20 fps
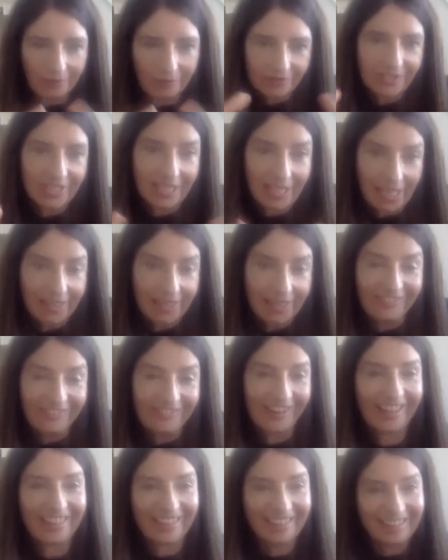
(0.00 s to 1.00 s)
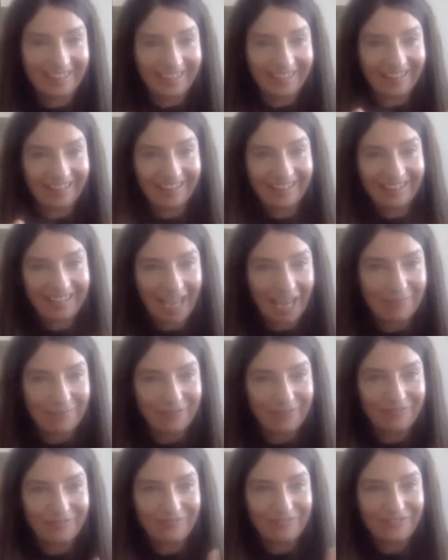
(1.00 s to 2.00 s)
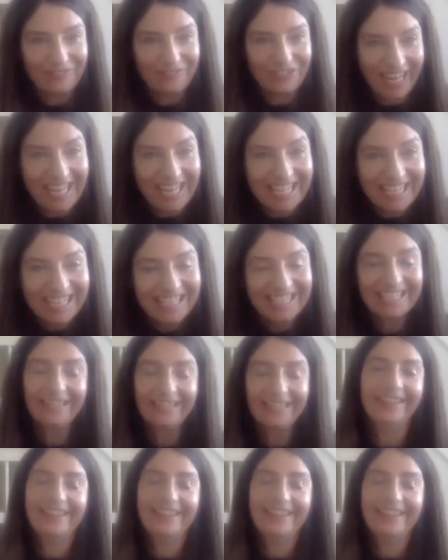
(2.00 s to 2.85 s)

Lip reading: together, rather than in a game of chess.